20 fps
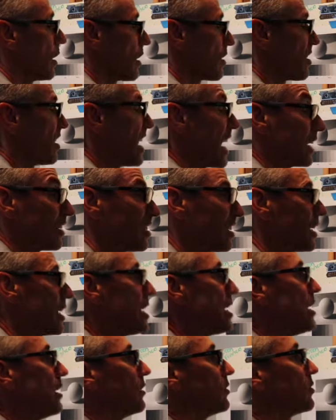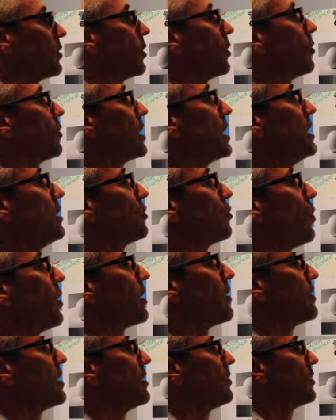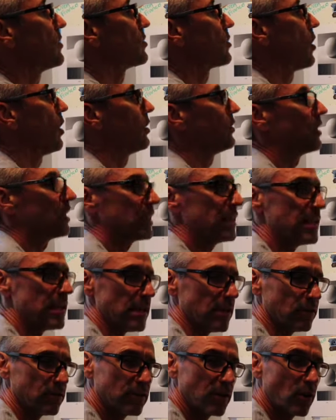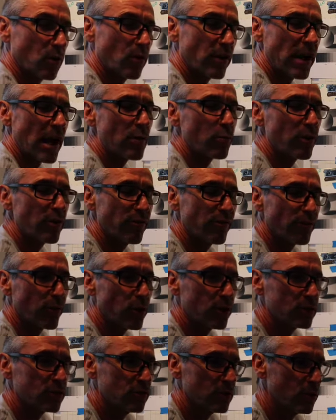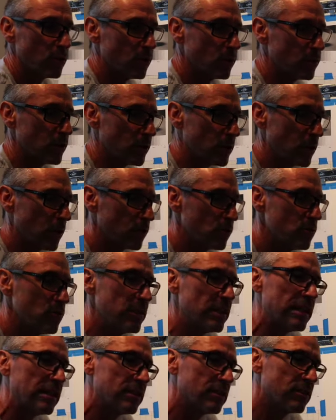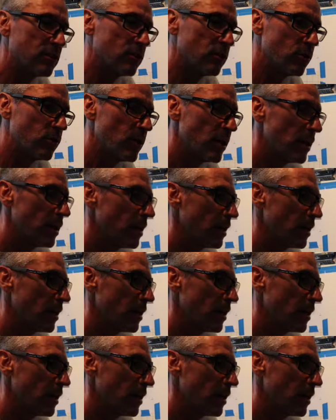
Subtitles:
the next key. So each one of these is called a key. So when I refer to, you need to